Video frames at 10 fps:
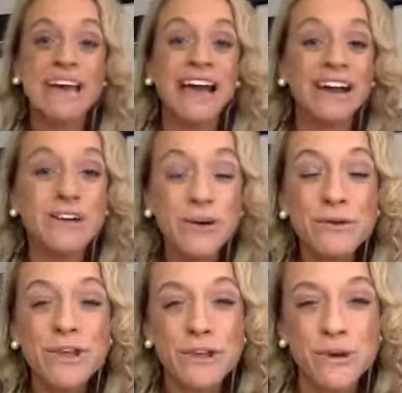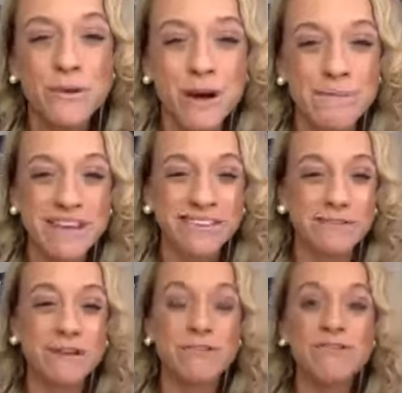And I know that you want to be
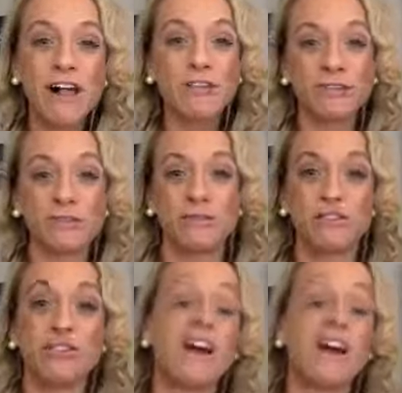somebody who follows through this year.